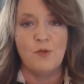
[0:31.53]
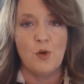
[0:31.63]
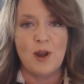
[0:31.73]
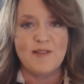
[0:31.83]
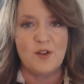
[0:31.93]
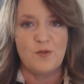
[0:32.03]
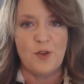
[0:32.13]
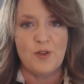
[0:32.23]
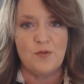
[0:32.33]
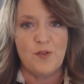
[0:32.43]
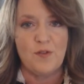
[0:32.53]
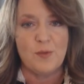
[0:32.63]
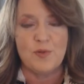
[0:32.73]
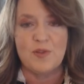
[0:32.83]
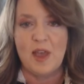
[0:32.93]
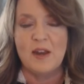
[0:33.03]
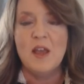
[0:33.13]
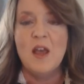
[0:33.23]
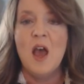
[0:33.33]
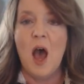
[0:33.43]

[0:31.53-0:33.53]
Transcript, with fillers: Before I said 50, 50%,